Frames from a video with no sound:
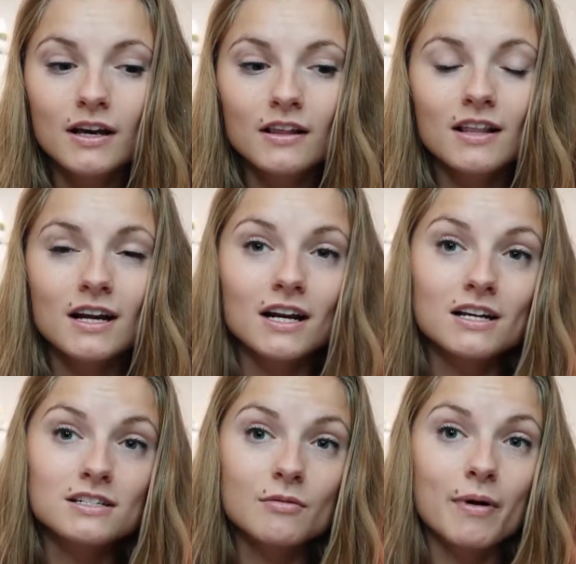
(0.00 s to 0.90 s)
than it
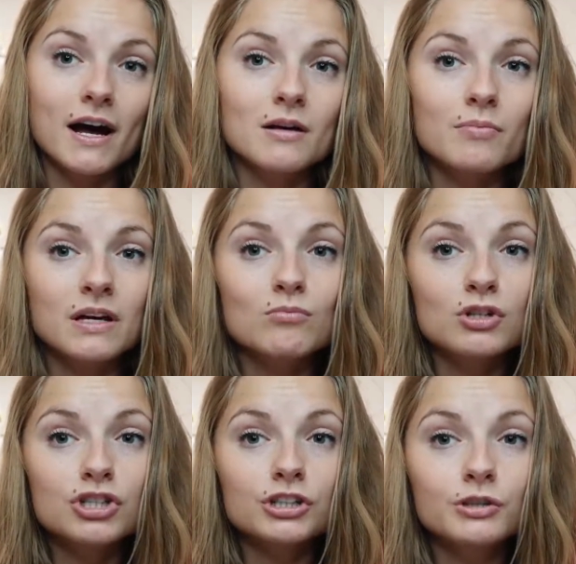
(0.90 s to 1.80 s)
is to buy a big
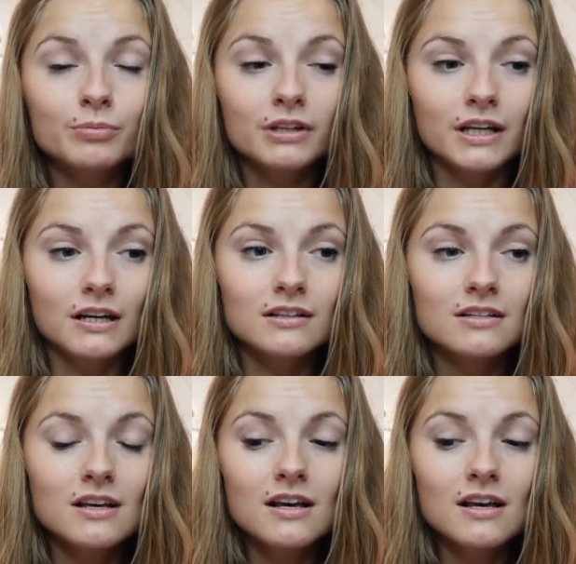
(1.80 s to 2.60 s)
mature plant.